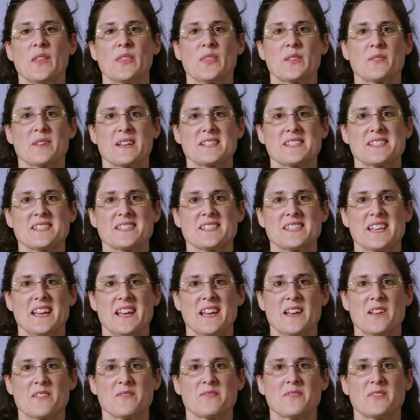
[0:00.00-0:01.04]
The residents
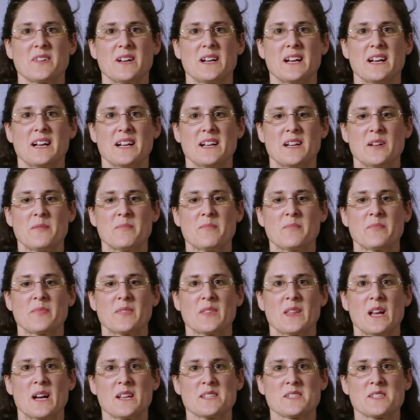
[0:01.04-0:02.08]
have um,
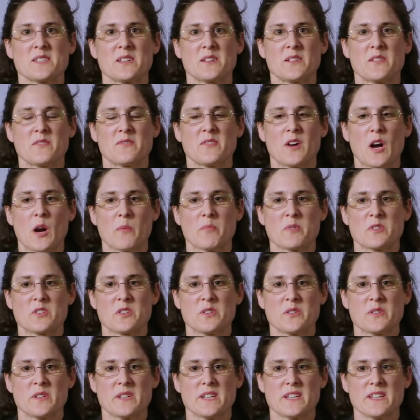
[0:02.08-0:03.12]
lots of
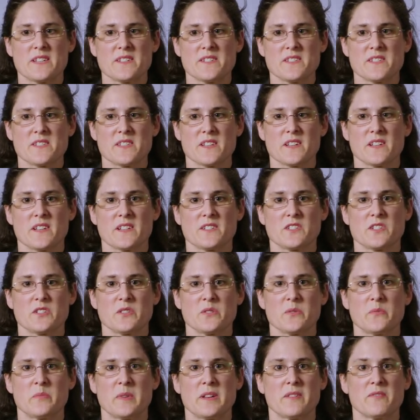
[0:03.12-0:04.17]
opportunities
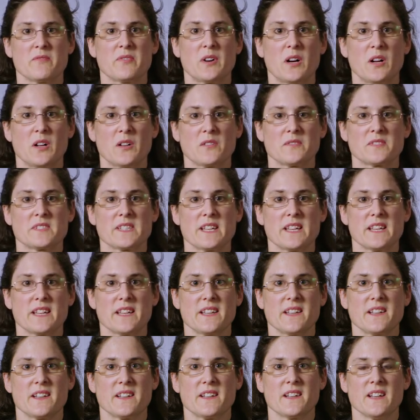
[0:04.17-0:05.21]
to be involved
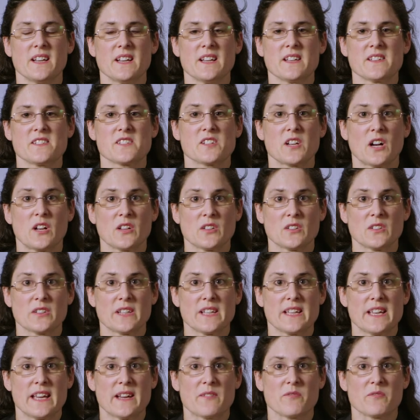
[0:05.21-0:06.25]
in
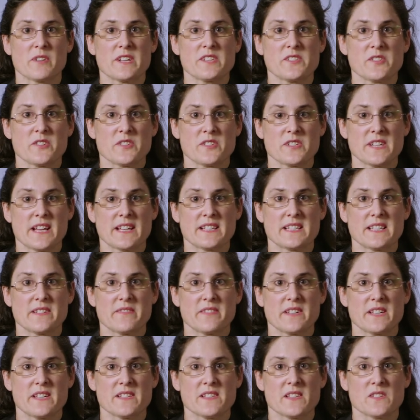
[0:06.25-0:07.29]
scholarly and research
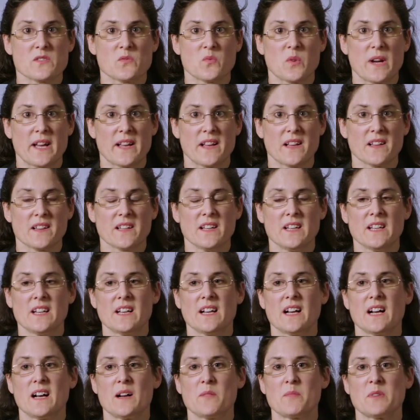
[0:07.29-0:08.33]
activities as well.
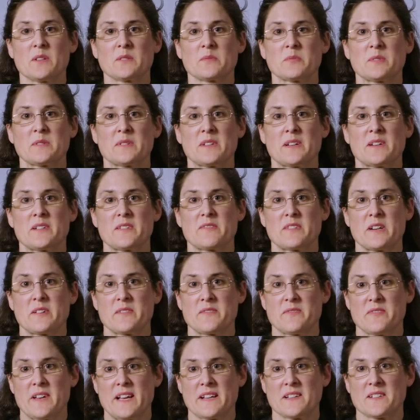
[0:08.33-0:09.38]
Uh, multiple of our
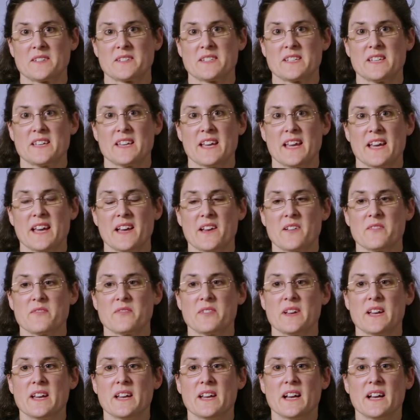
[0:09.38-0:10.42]
faculty have
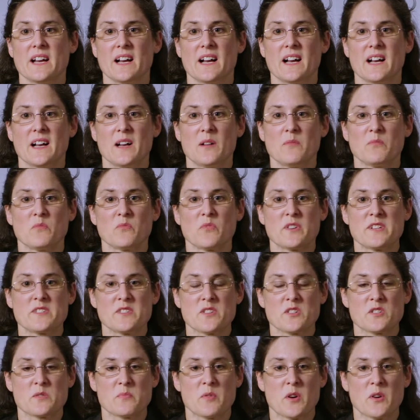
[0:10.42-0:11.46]
um,
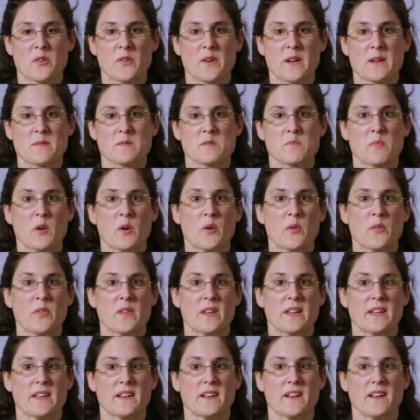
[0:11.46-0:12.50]
research programs both
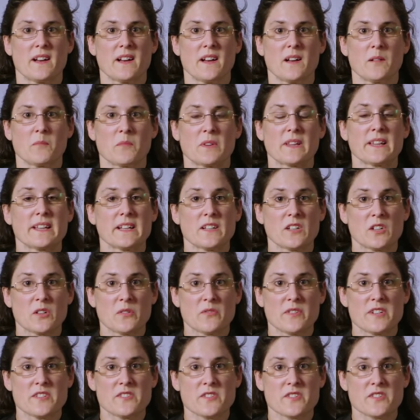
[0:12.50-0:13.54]
in um, clinical
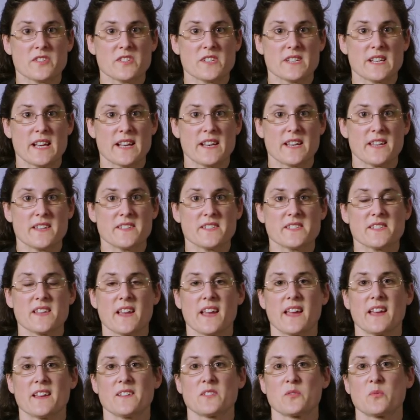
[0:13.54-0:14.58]
research studies
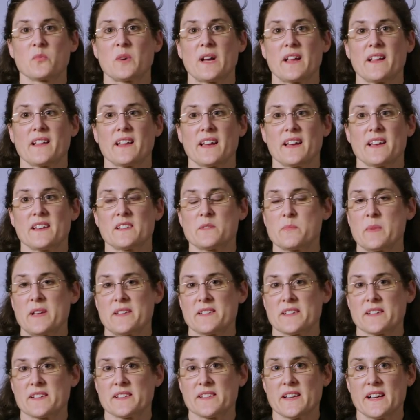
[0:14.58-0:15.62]
as well as
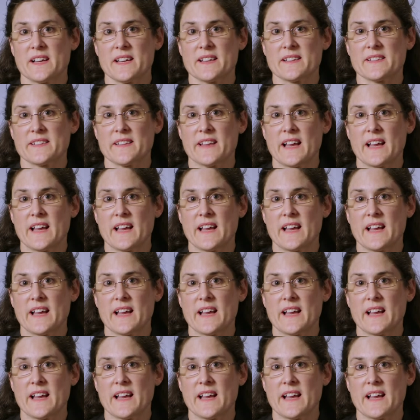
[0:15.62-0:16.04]
basic science